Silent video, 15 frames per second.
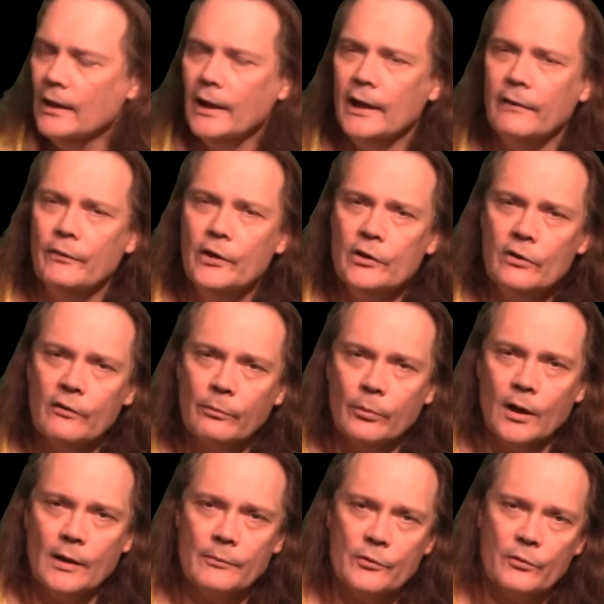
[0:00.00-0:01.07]
And if you do have
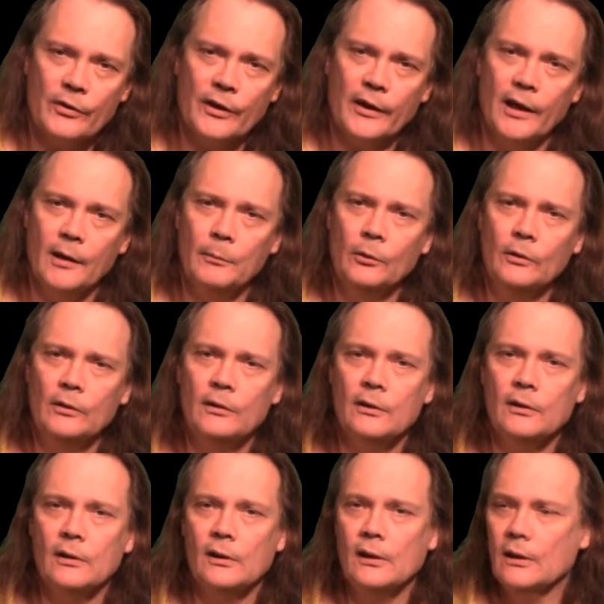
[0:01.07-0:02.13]
problems with a cable,
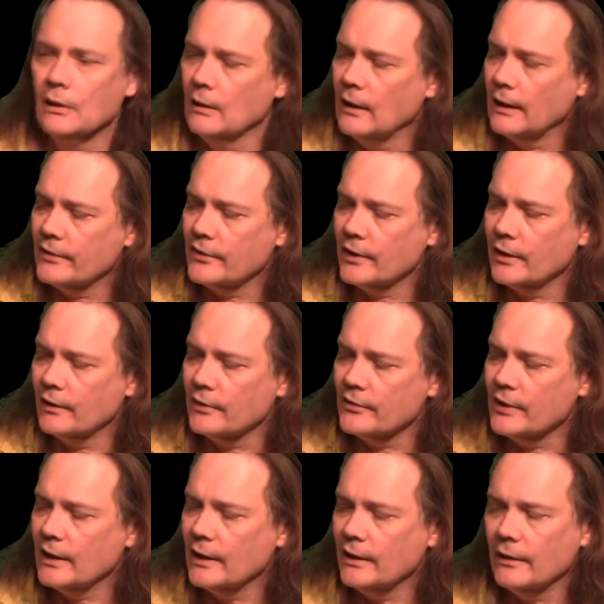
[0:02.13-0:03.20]
I set it
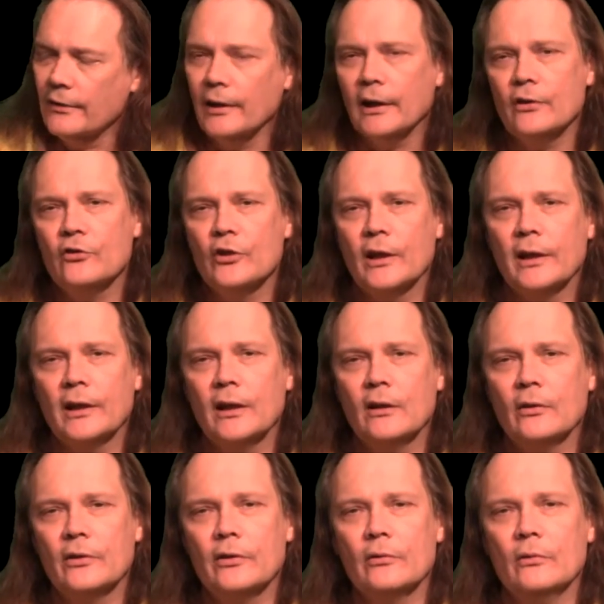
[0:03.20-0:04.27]
aside and then I check it
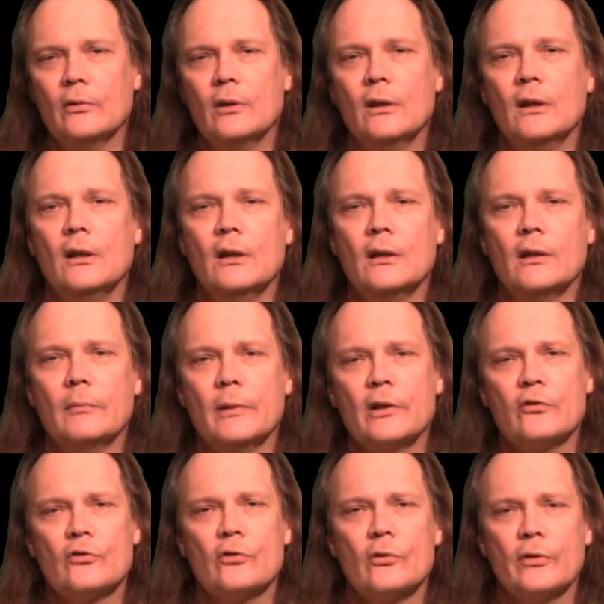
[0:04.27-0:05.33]
out to make
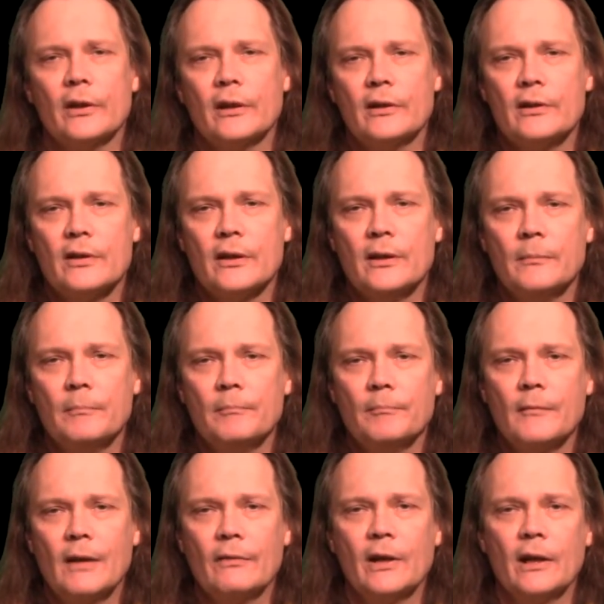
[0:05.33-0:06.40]
sure that um,
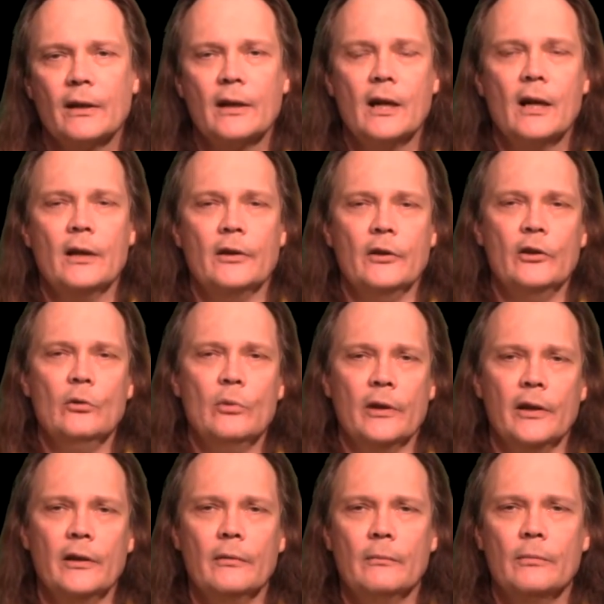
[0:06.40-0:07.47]
I've got
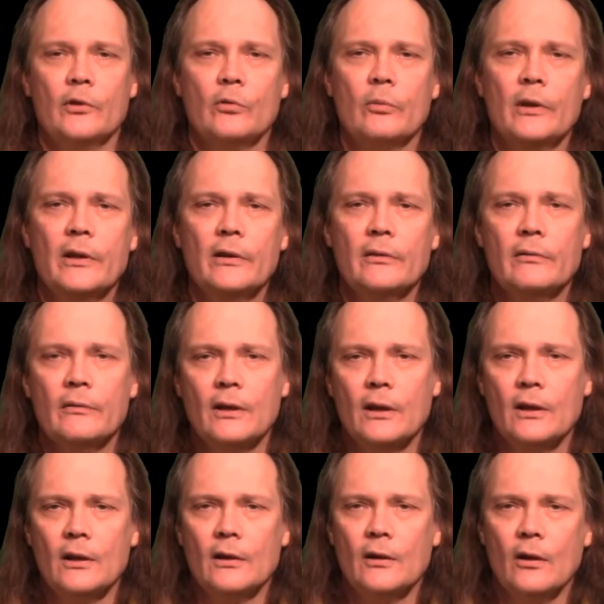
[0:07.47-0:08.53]
continuity between
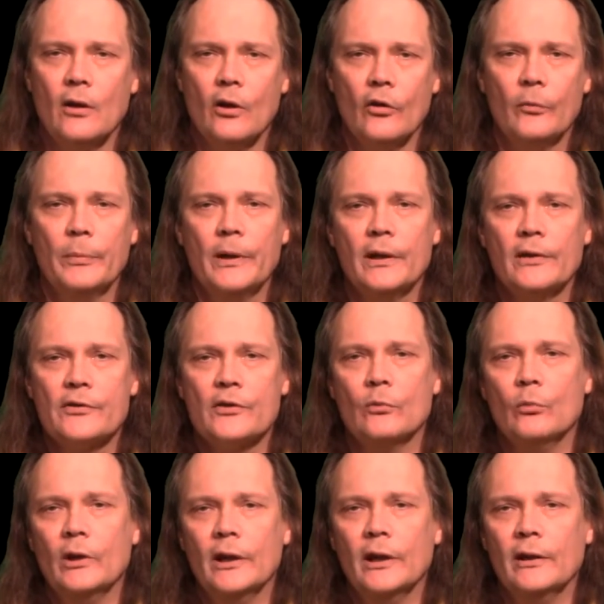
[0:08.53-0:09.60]
all the pins
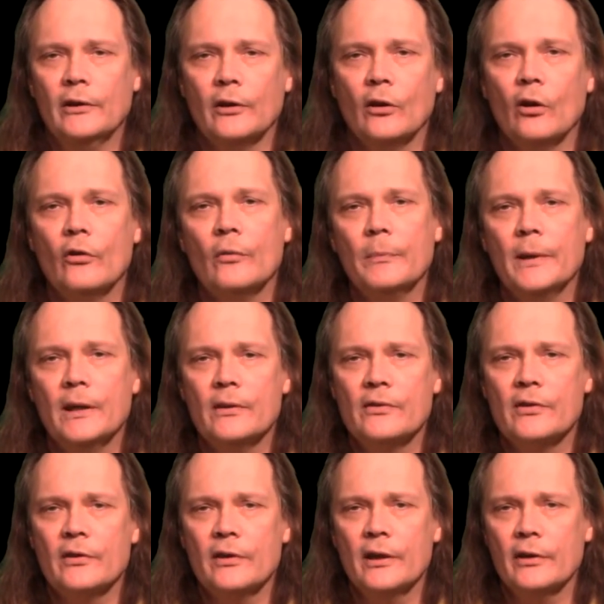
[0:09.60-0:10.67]
on one end and all the
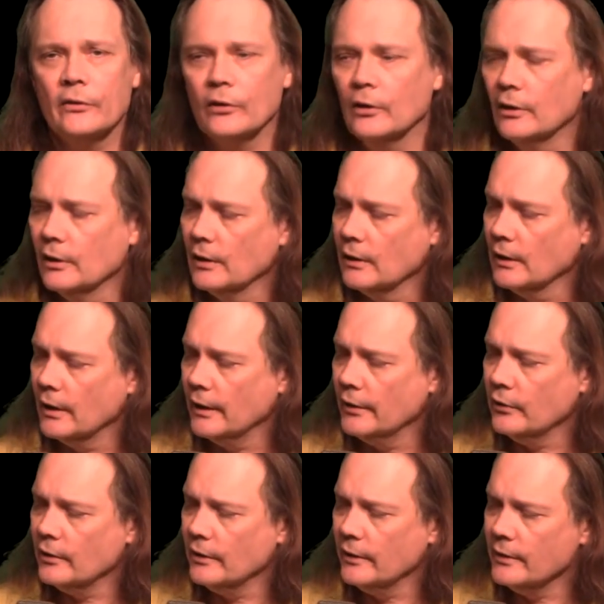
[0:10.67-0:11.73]
pins on the other. And
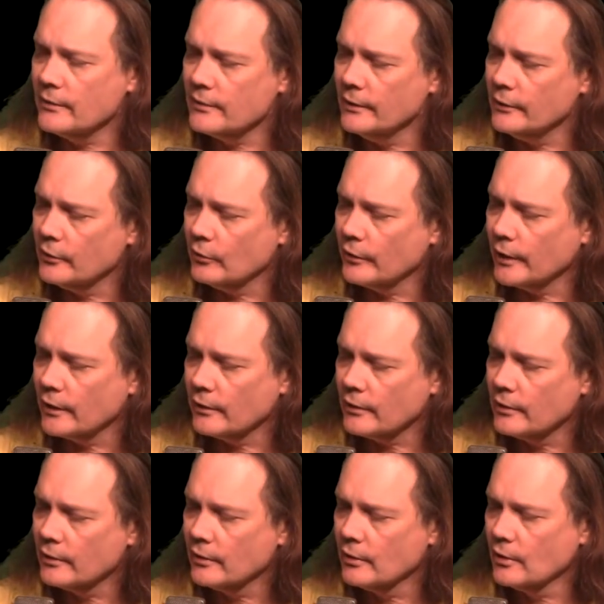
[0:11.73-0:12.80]
you can easily do
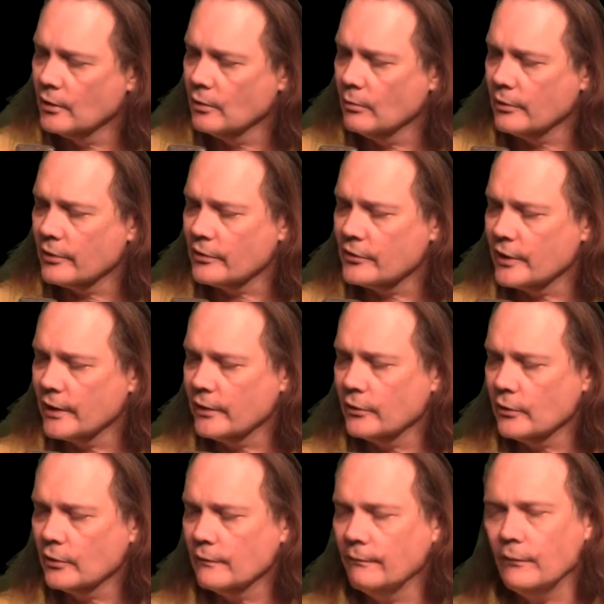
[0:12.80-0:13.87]
that with a
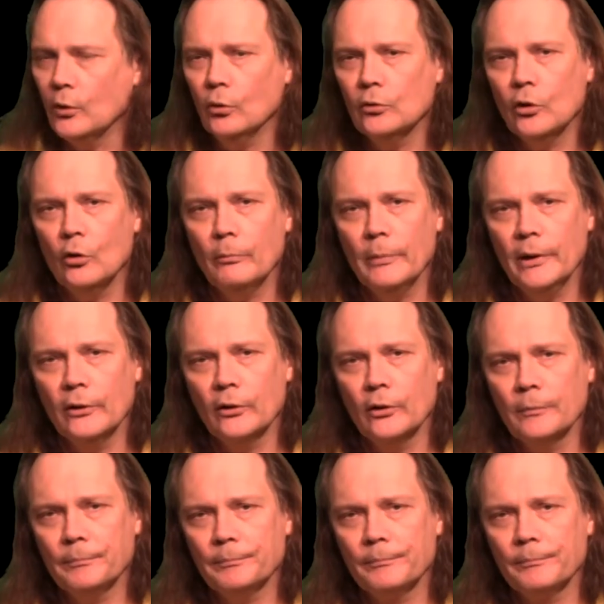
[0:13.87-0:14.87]
standard voltometer